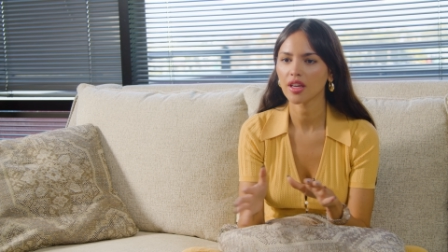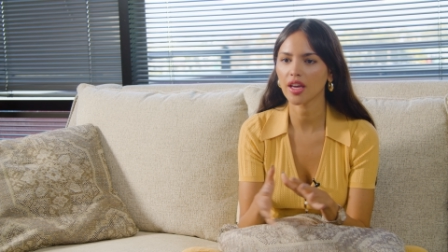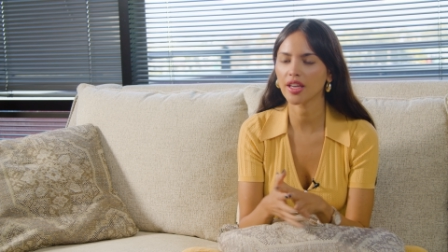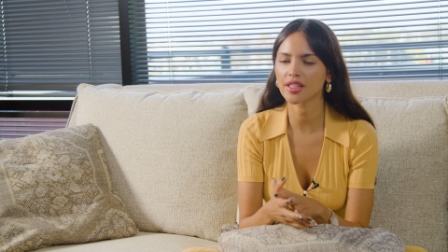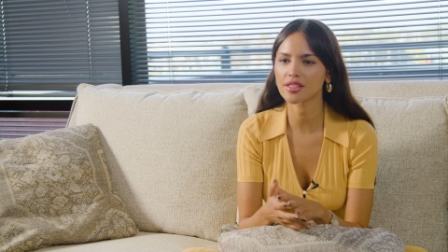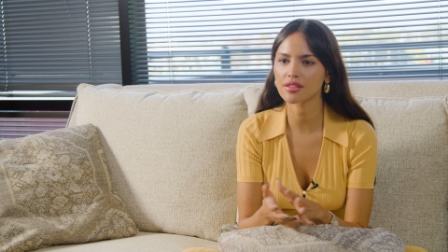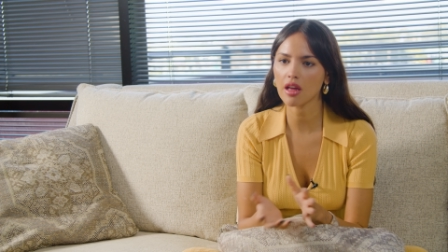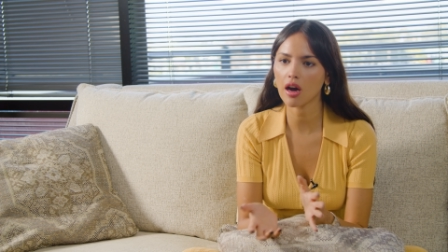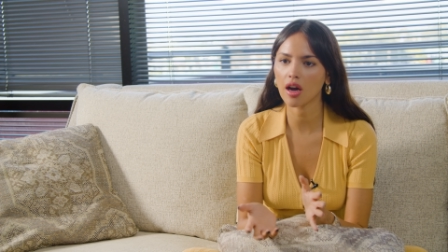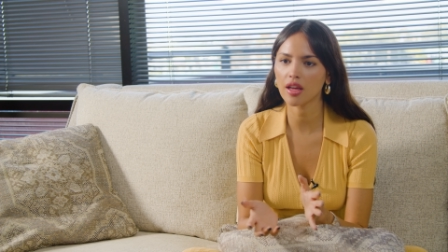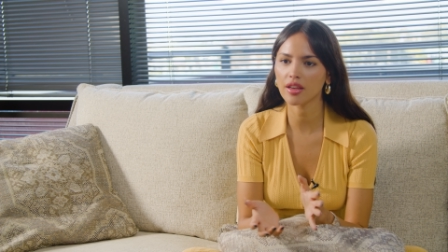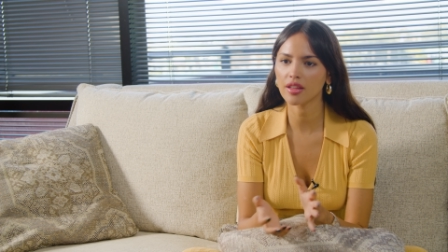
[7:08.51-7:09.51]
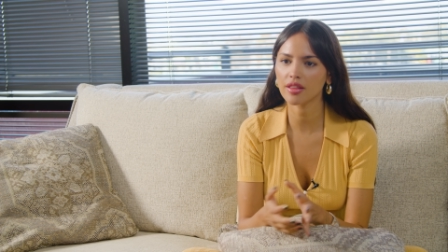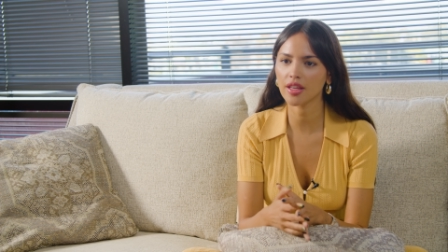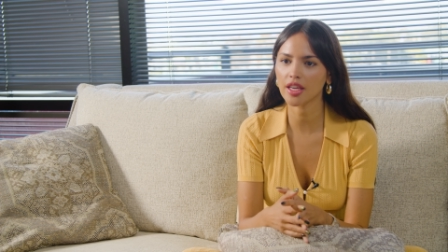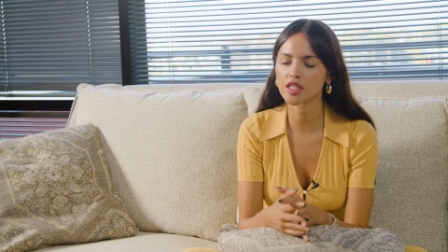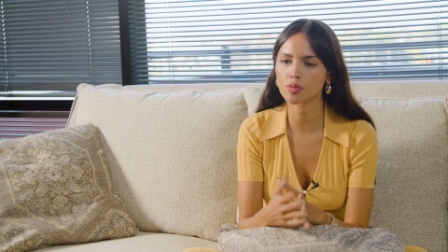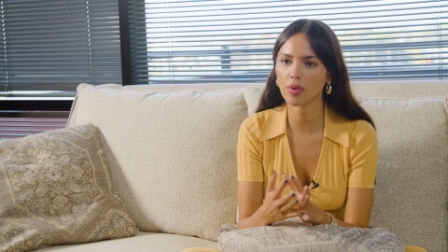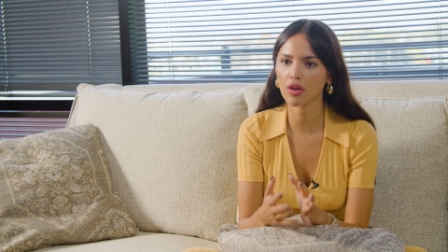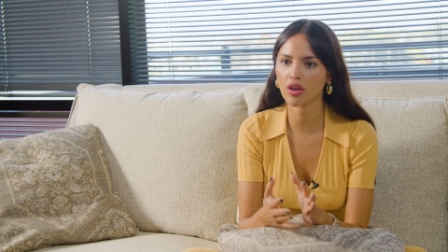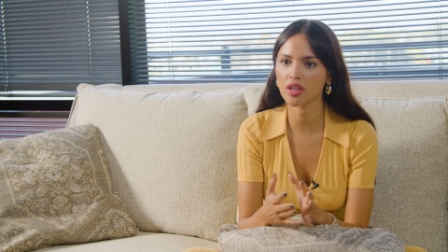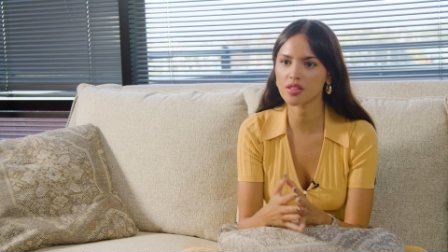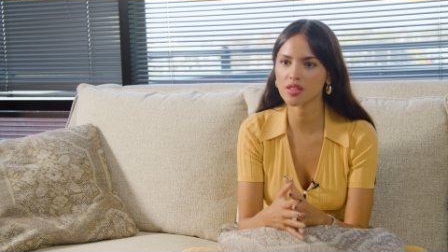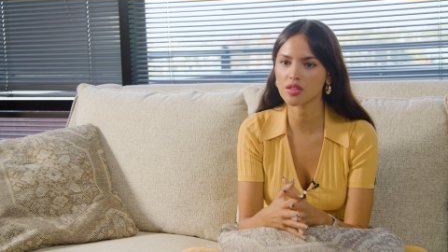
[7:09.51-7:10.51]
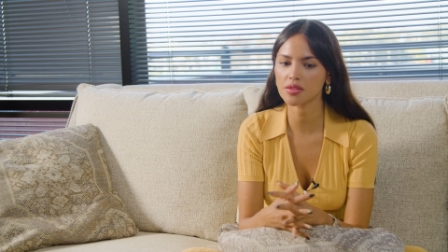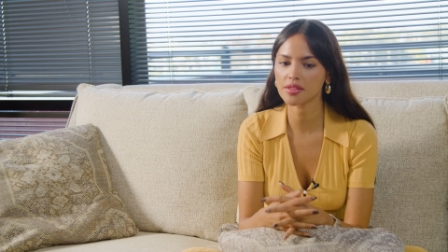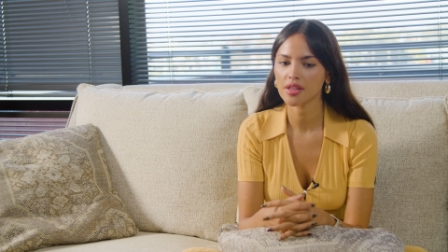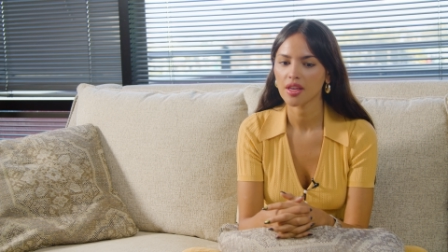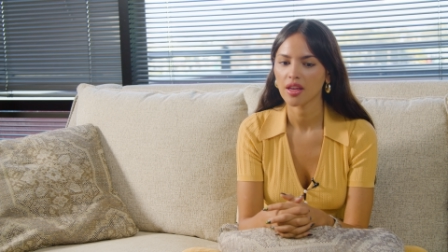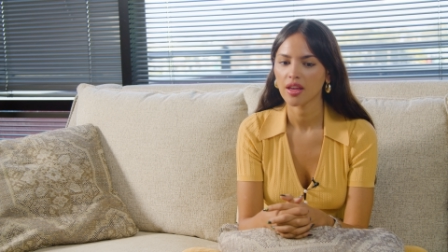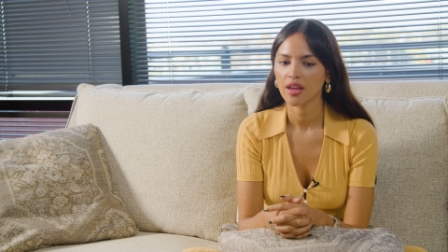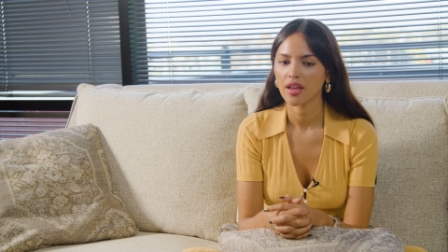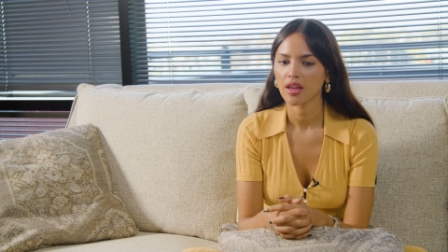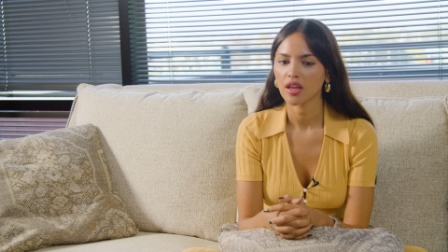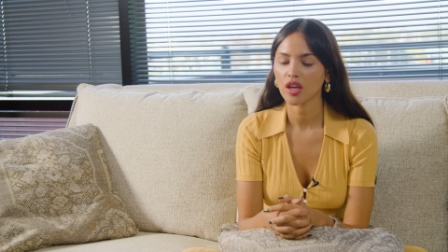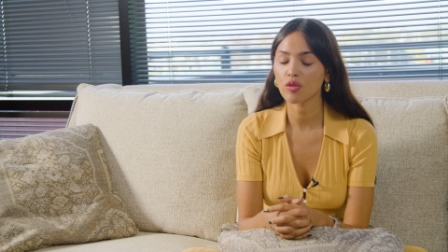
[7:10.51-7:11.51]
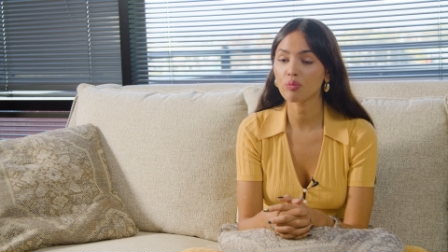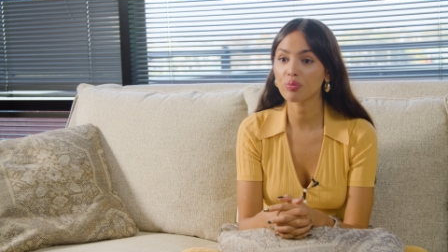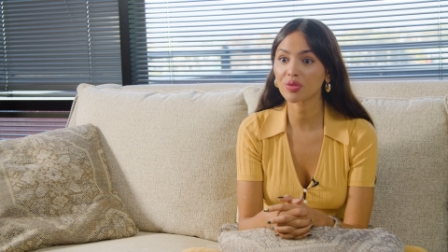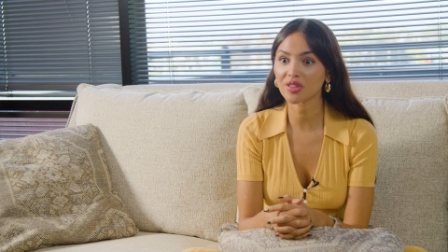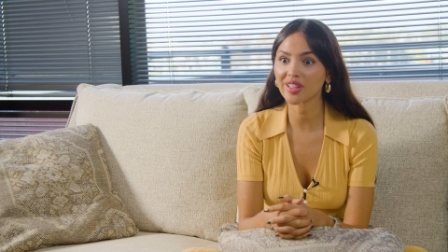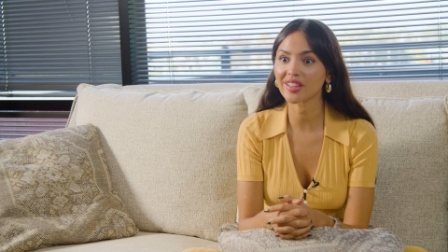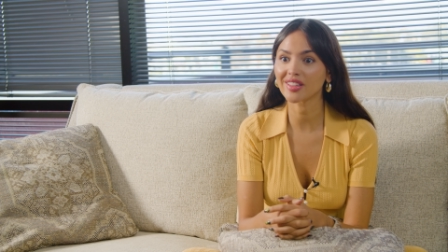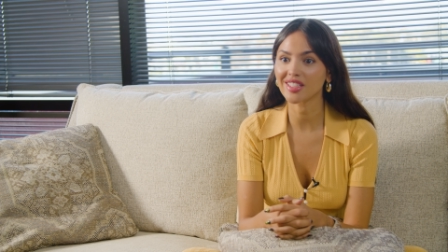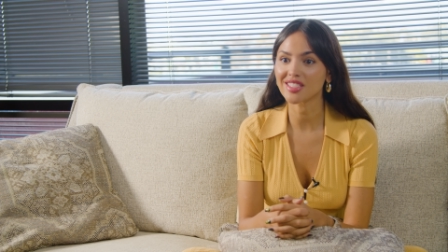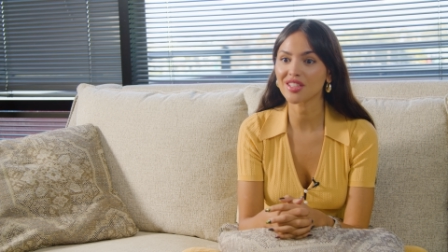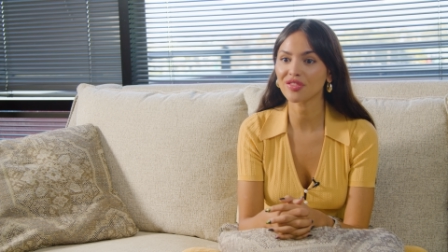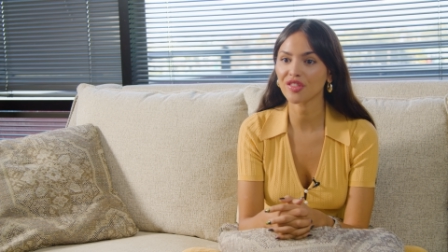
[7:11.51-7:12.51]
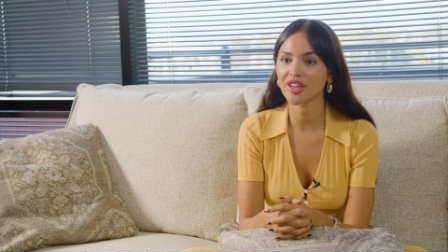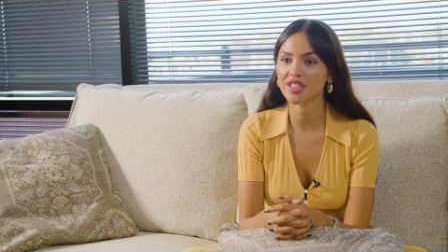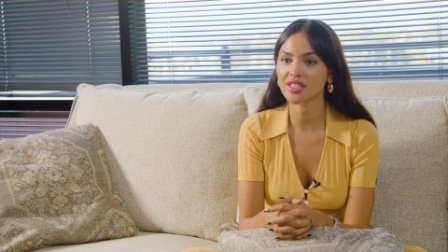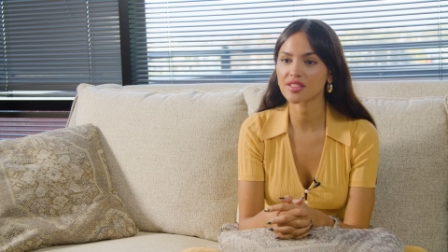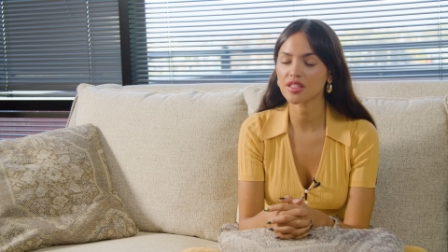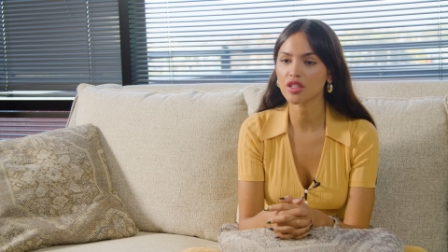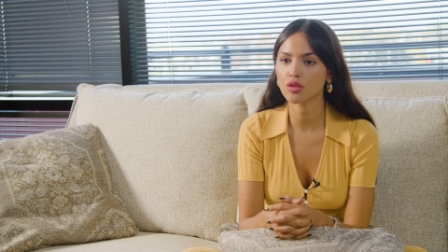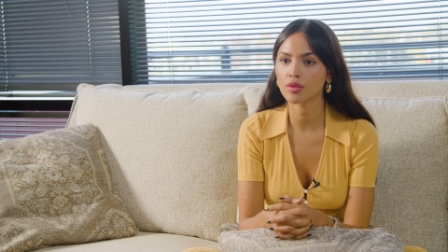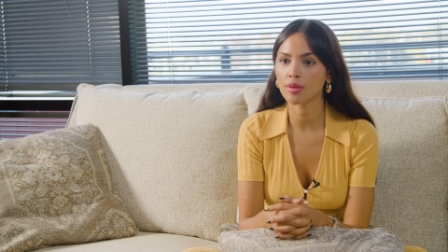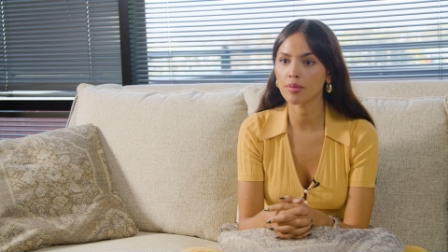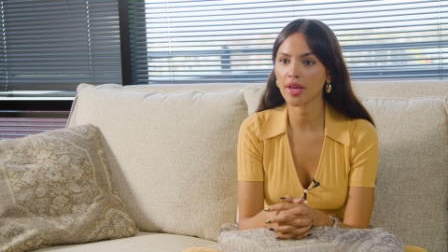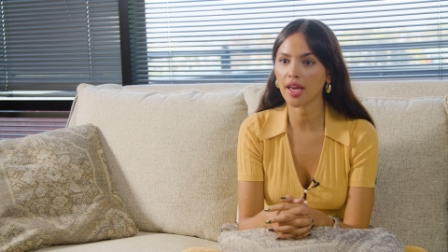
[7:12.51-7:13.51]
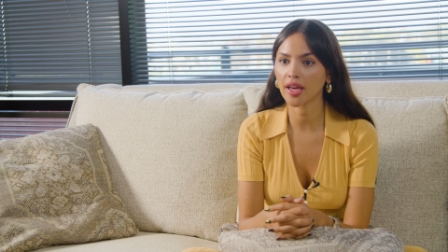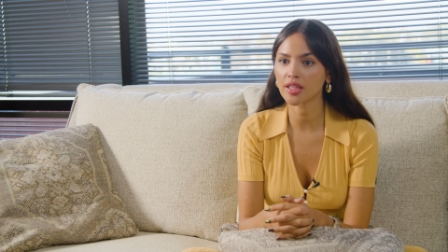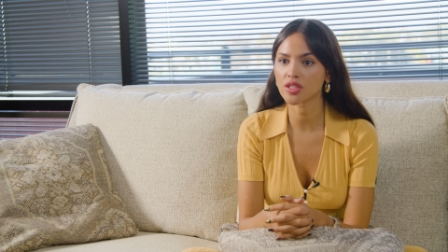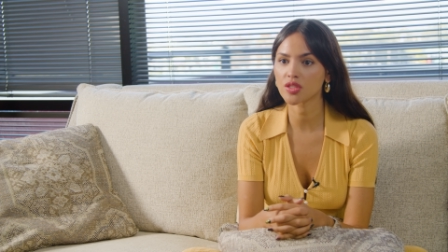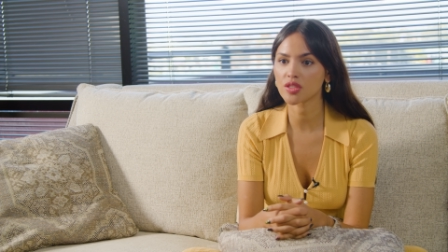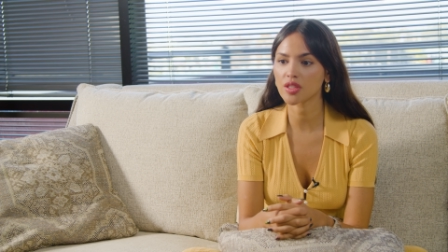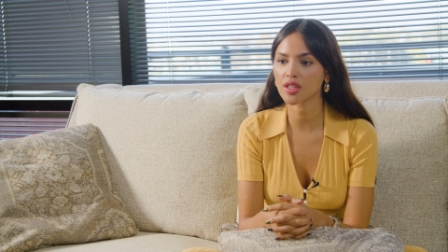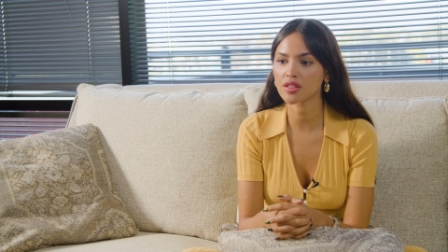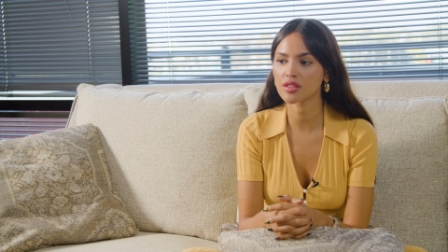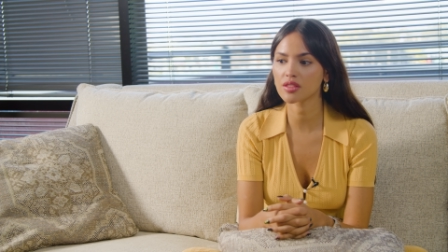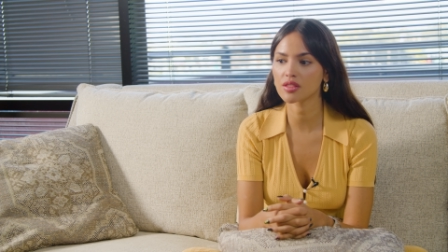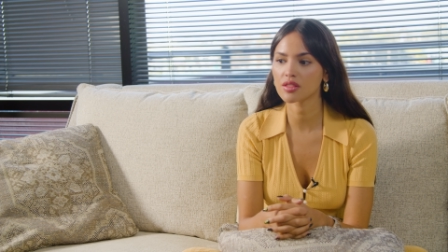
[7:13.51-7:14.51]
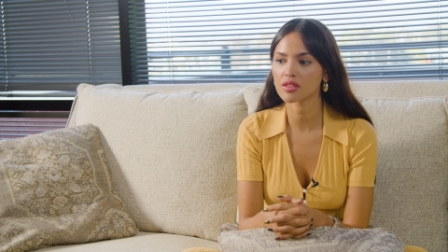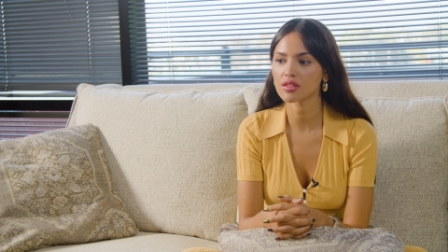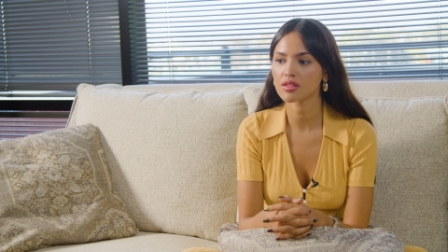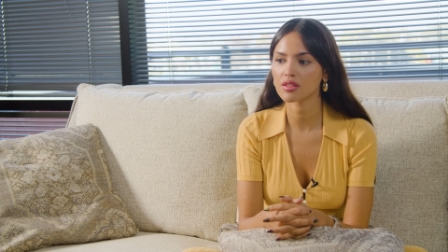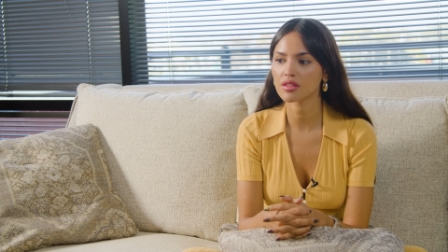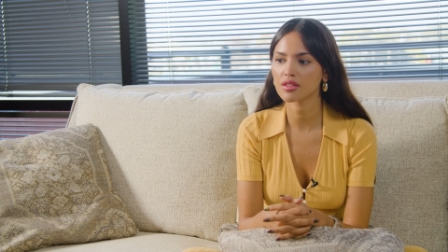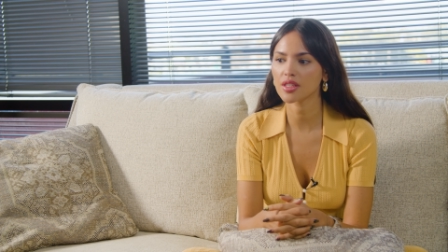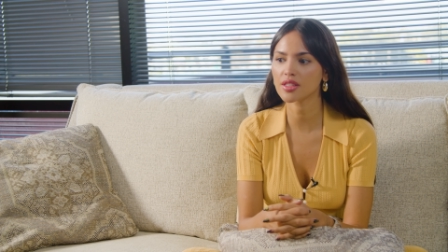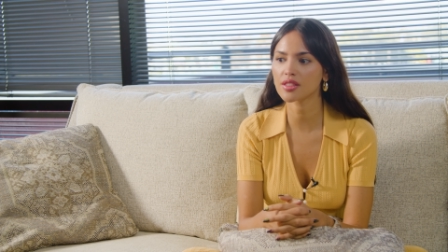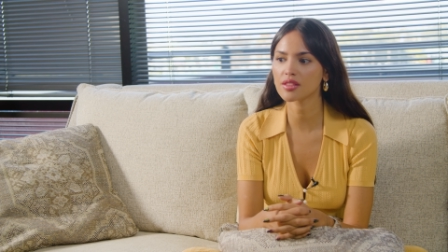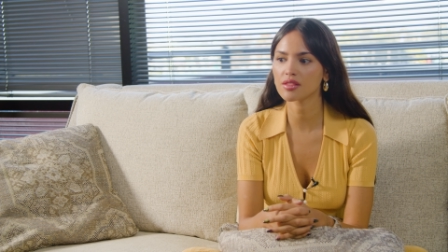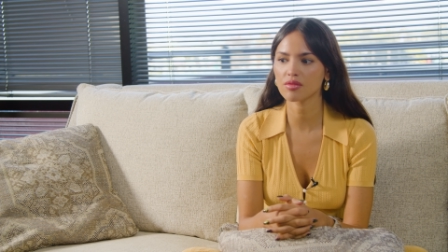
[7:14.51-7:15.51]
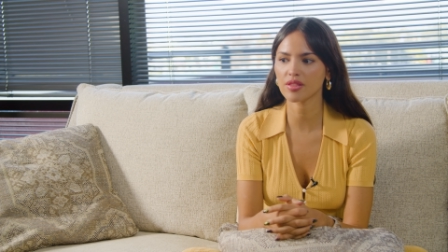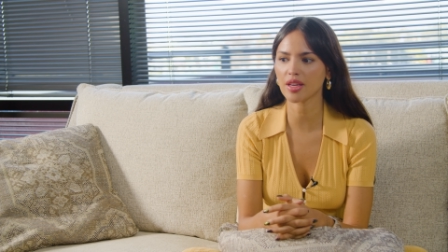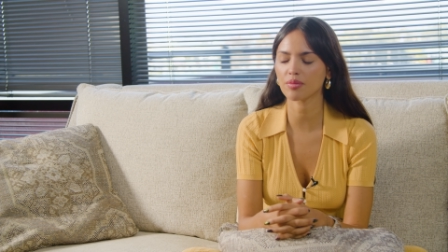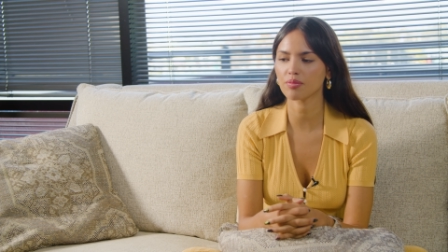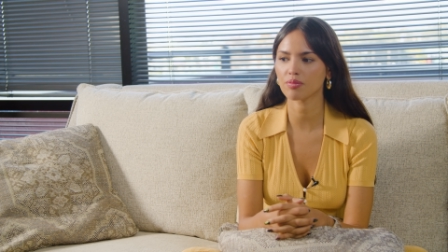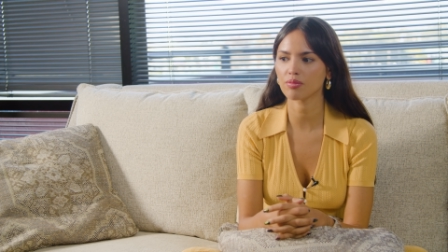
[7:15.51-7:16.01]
And it's not. The experience is completely different as a human being. It's it's it's like